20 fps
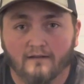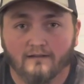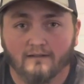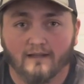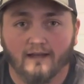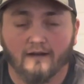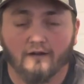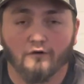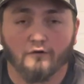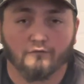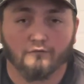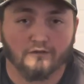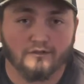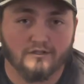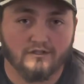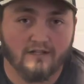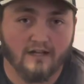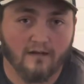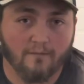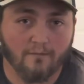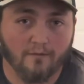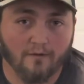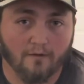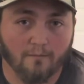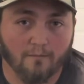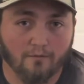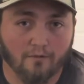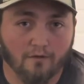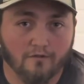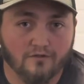that overstable
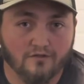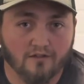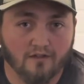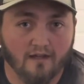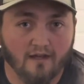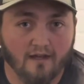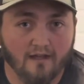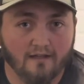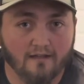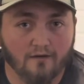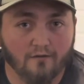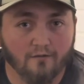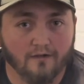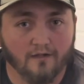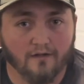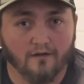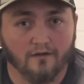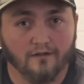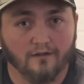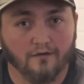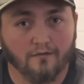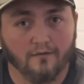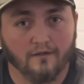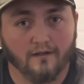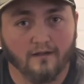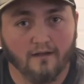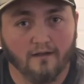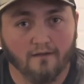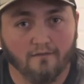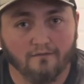approach line that we all know and
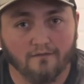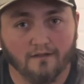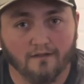love,